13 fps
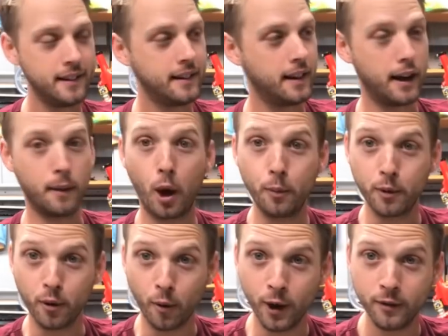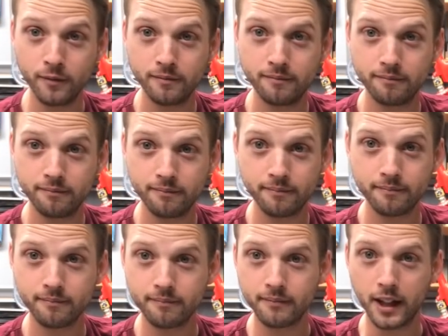Hope you're well.
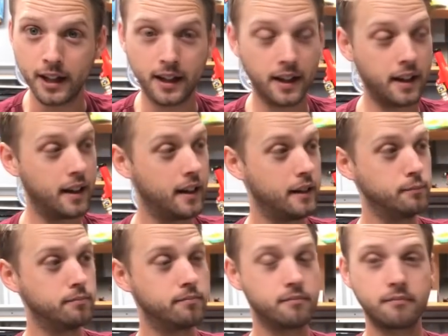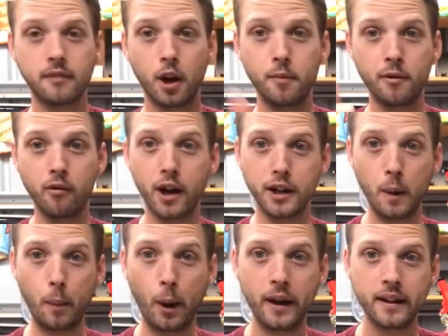Hope you're riding a
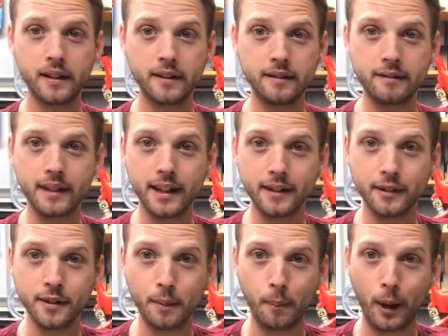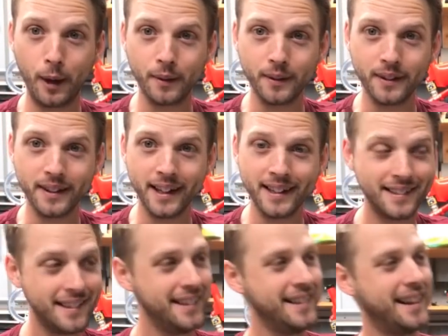bike and getting lots of miles on that.
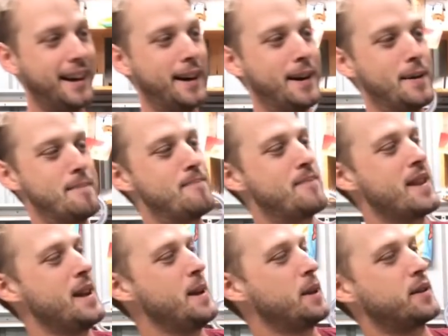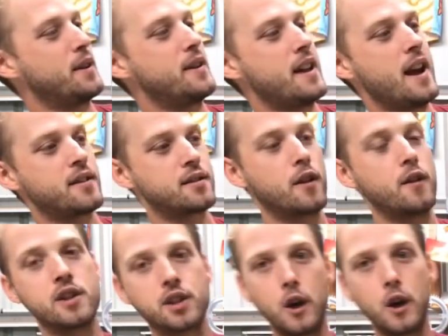So I've
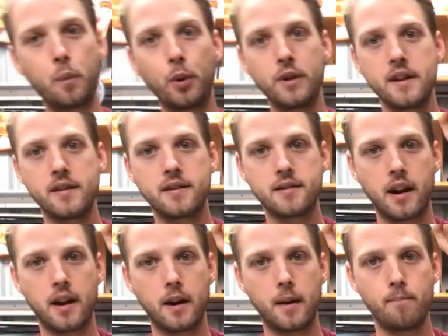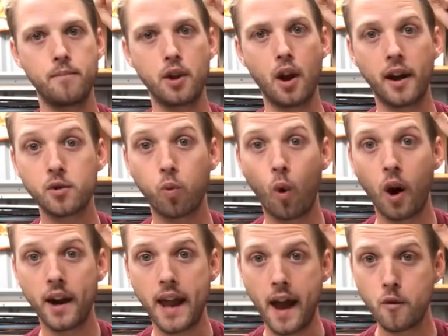decided to put this nice wide
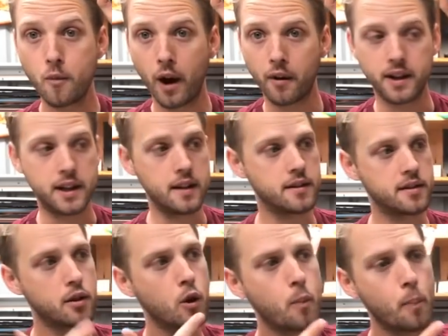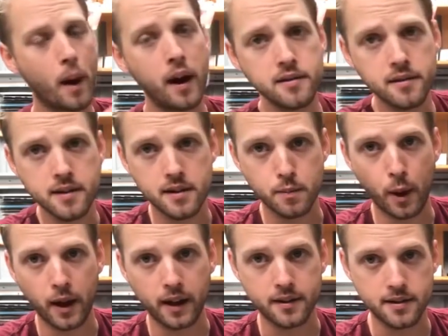handlebar on here. The stock bars on this
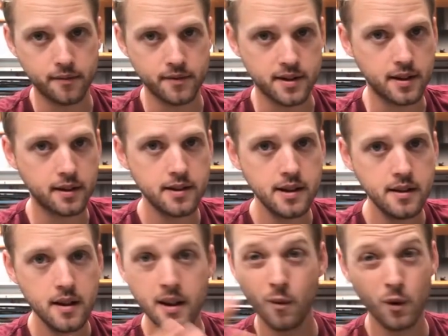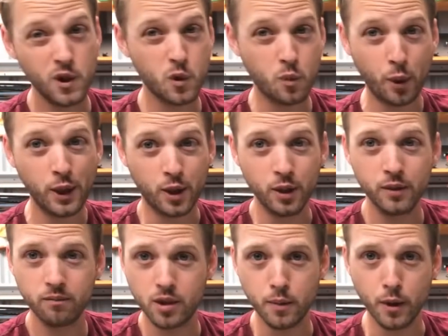bike are 760, which is pretty
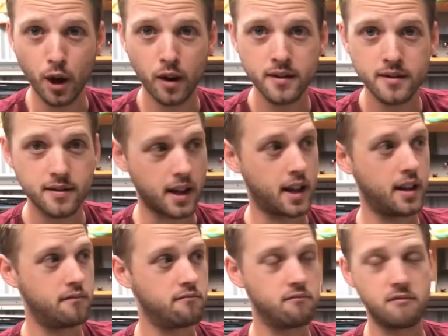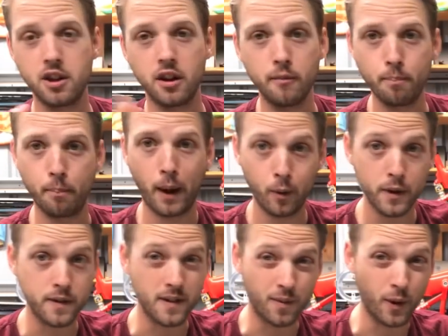good, to be honest. And, you know, bar
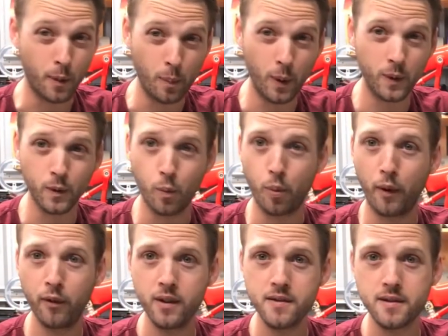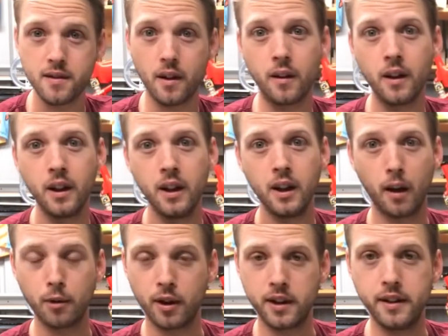width is very personal preference, so I'm
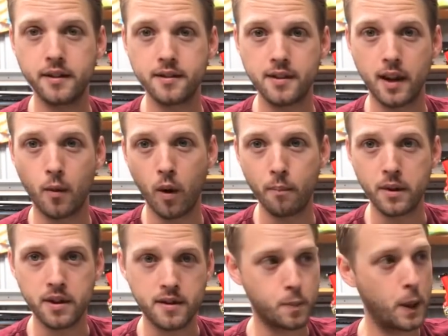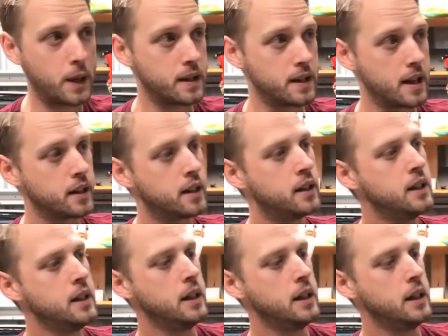not here to say one width is better than the other.